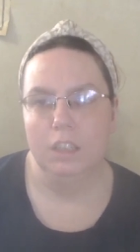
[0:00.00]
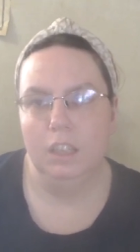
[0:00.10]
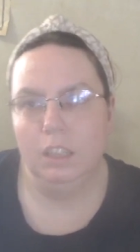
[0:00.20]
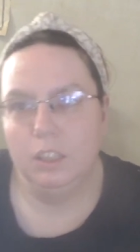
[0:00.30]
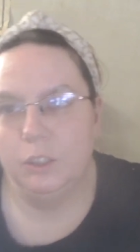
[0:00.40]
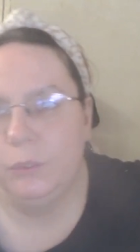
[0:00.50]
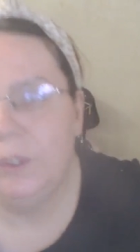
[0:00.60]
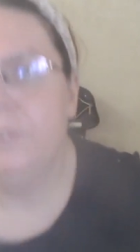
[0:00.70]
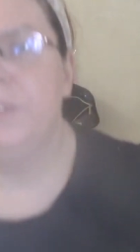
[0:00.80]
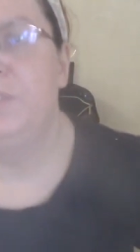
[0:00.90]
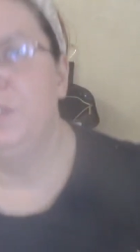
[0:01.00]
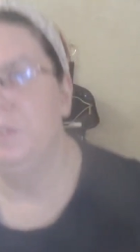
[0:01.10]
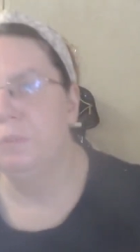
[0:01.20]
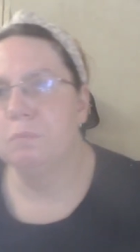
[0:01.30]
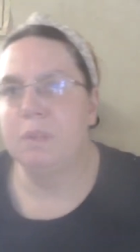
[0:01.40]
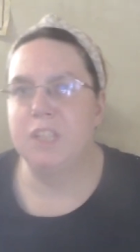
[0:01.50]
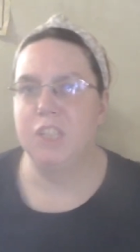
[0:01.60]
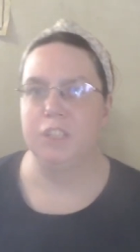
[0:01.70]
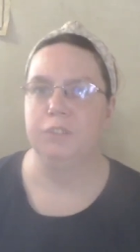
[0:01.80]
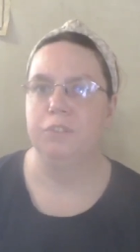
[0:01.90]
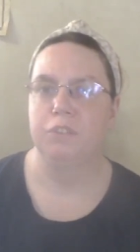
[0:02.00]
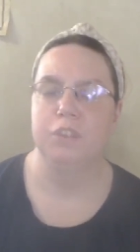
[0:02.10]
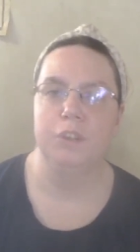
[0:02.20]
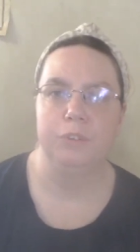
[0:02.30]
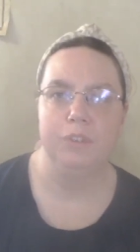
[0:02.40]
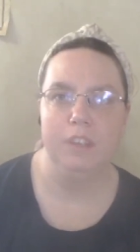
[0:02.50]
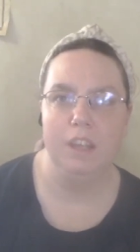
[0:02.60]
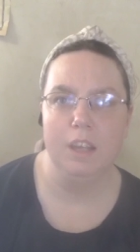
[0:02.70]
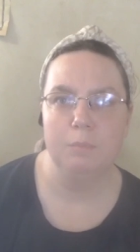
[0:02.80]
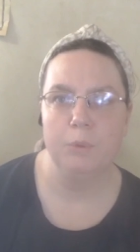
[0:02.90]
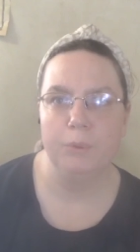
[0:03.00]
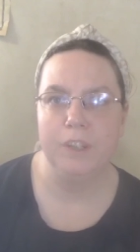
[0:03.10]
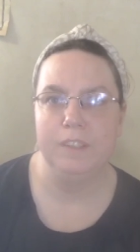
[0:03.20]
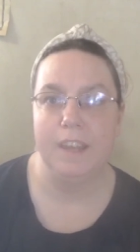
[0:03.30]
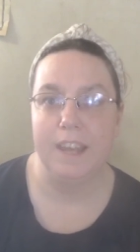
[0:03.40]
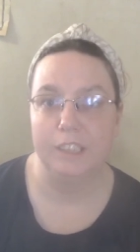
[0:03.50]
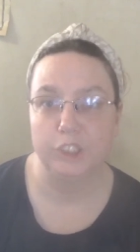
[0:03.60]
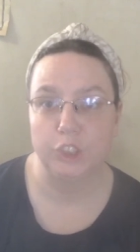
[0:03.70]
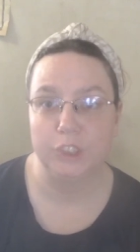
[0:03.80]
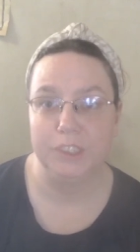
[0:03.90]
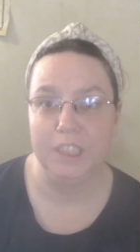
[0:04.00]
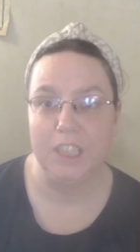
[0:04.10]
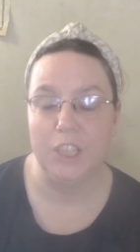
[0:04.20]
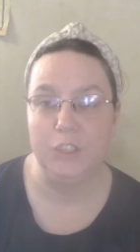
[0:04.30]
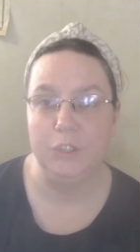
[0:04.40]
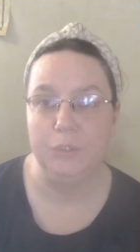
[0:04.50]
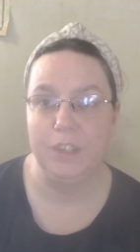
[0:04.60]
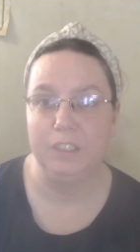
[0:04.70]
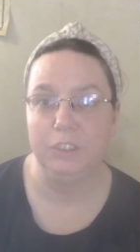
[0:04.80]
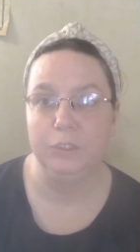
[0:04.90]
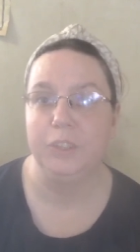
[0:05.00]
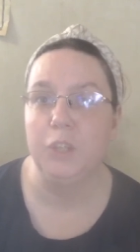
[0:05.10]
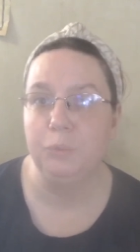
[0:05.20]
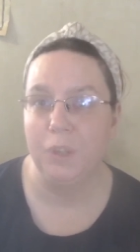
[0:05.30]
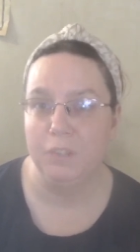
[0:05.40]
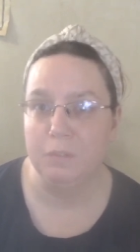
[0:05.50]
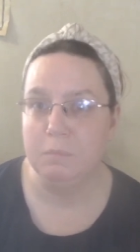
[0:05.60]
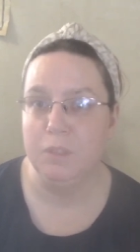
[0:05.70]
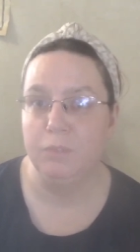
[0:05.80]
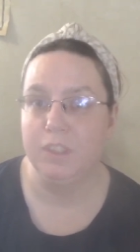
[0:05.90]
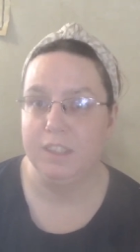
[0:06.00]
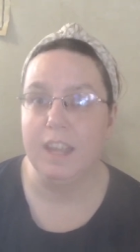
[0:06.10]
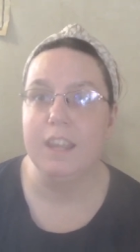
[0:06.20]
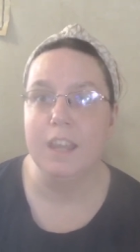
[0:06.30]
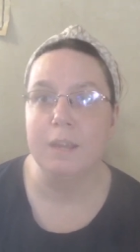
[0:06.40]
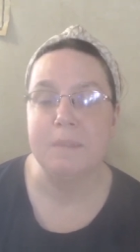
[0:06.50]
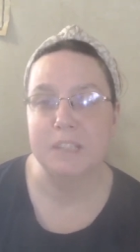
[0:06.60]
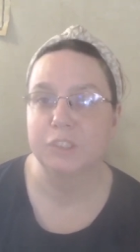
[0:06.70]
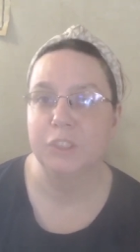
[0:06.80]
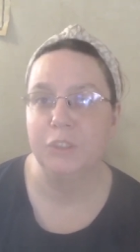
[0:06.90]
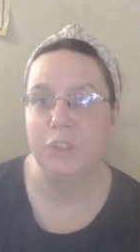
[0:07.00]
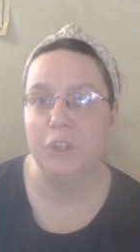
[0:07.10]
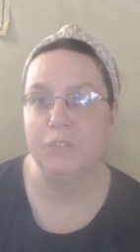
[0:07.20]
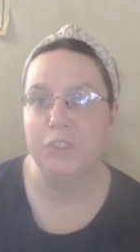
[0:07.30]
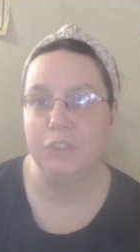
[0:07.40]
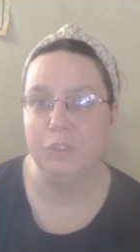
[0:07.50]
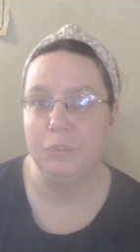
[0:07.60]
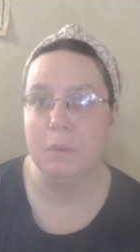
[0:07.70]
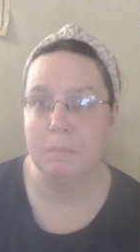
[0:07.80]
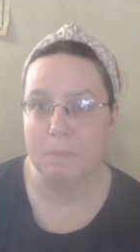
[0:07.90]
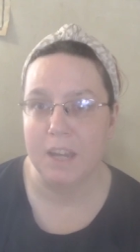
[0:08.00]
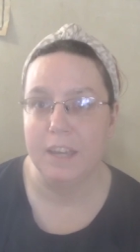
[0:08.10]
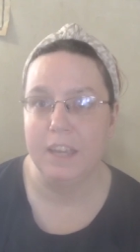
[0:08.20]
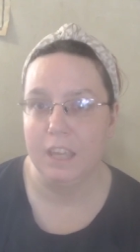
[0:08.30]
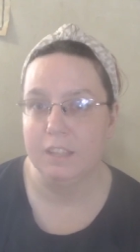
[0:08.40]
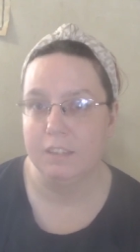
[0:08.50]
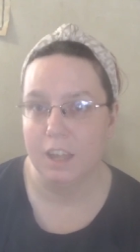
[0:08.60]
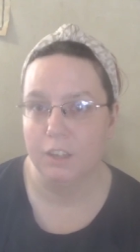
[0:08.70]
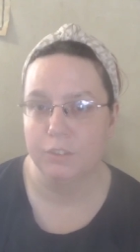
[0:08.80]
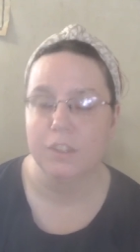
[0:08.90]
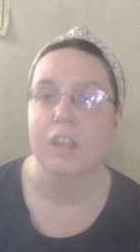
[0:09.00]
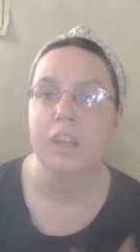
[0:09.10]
Hello, welcome to my channel. So today I'm going to actually do a little getaway for me for the day. I'm actually going over to my aunt's house.